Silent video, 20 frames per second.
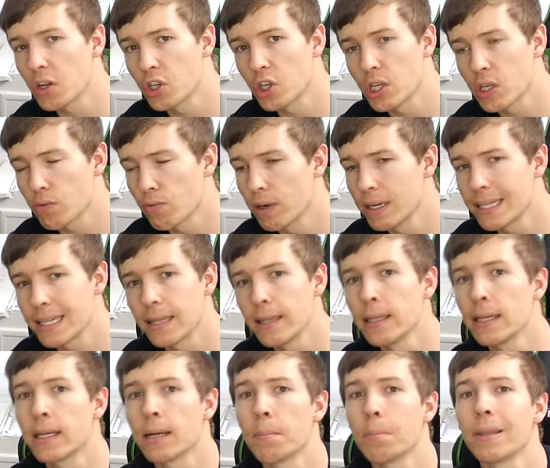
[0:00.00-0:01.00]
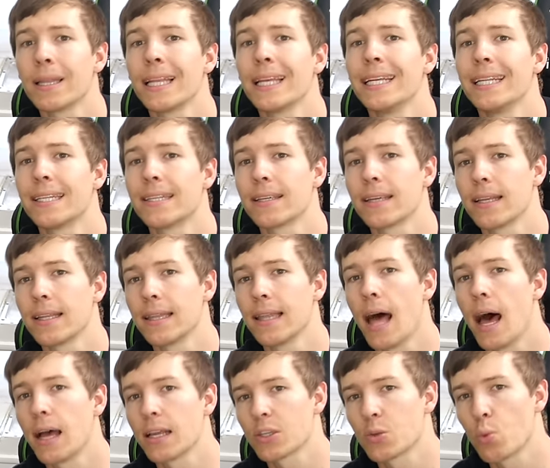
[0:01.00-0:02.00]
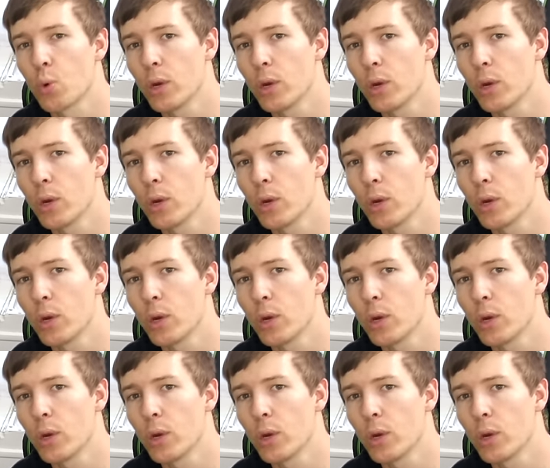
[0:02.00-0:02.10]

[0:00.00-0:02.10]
just recently complete last